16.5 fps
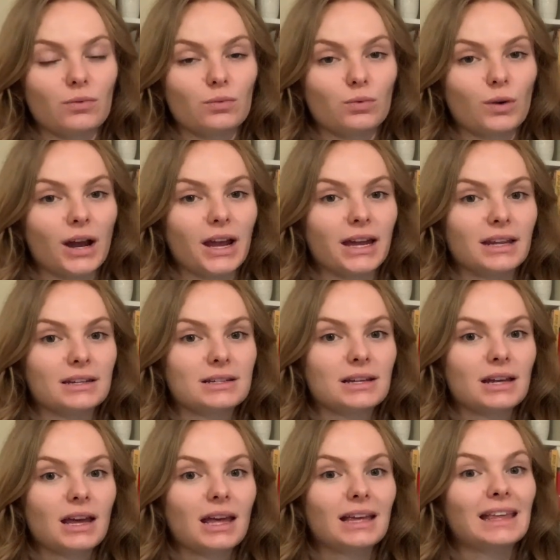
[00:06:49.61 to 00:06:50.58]
right
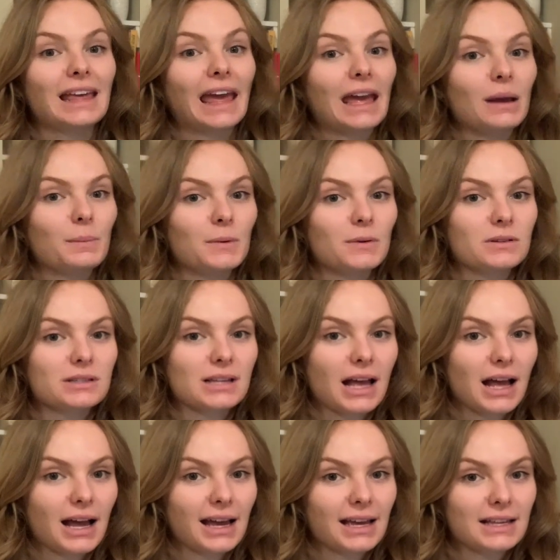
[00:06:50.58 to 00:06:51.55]
cable
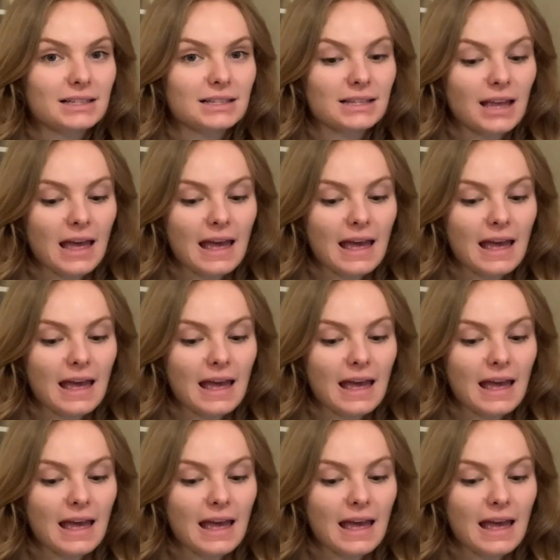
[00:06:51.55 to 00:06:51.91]
size